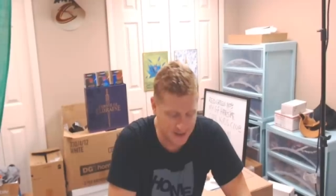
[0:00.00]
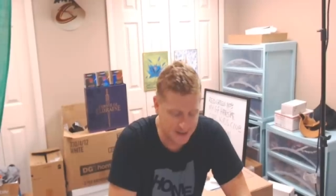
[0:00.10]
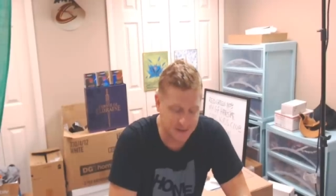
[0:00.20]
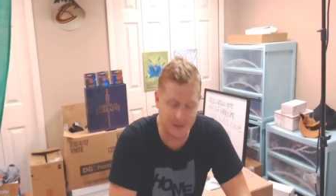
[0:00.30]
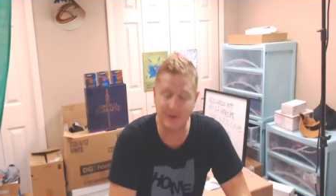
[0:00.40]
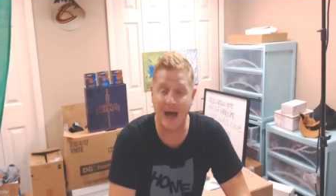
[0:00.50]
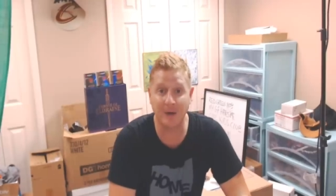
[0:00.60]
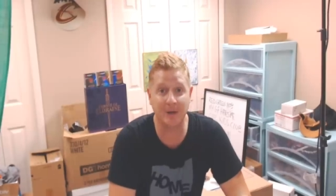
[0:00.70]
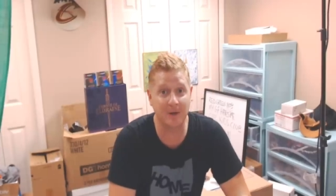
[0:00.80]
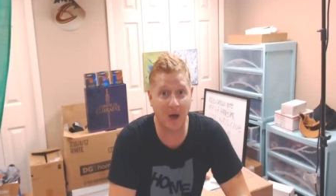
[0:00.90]
So now
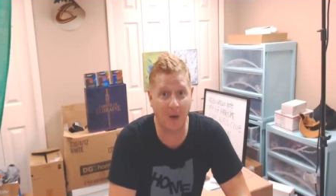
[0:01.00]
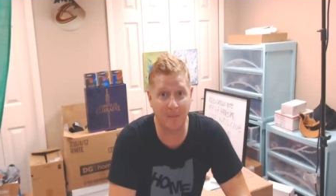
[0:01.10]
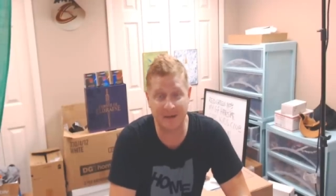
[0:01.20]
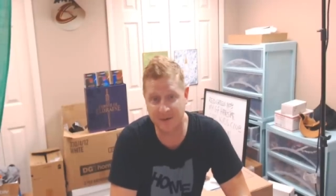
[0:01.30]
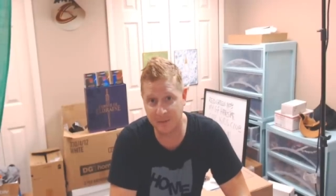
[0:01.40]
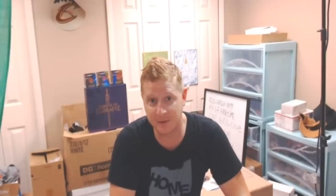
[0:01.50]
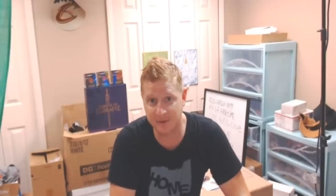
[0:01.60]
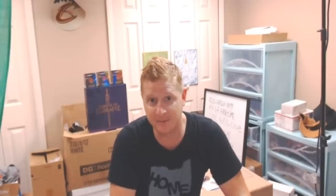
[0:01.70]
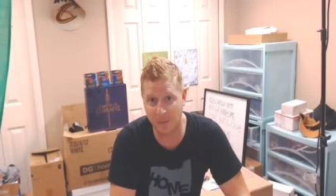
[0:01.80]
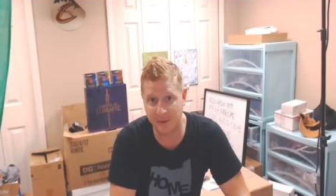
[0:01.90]
you know. Basically, when you see
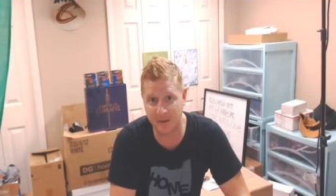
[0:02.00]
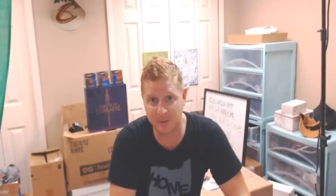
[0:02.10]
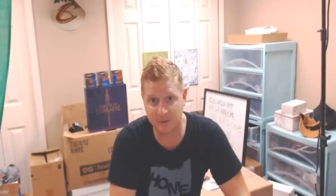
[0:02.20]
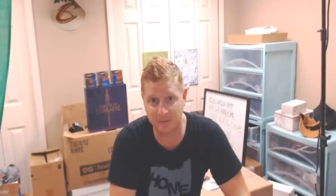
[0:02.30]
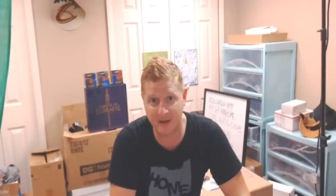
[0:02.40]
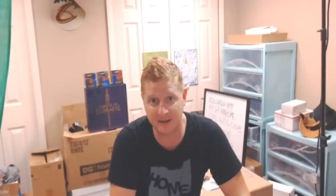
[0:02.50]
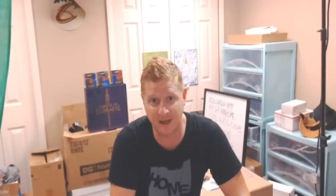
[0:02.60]
me opening a booster box,